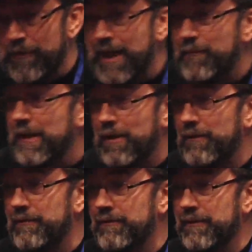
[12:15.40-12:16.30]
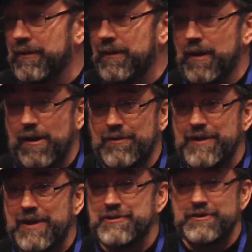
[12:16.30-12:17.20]
thought, well, our
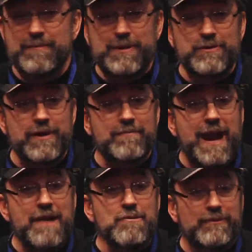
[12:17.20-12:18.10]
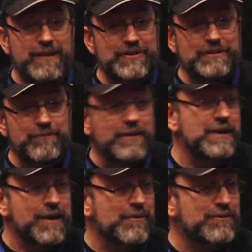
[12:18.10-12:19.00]
testers have been doing manual testing for
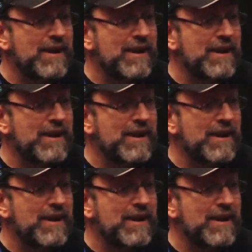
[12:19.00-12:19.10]
years.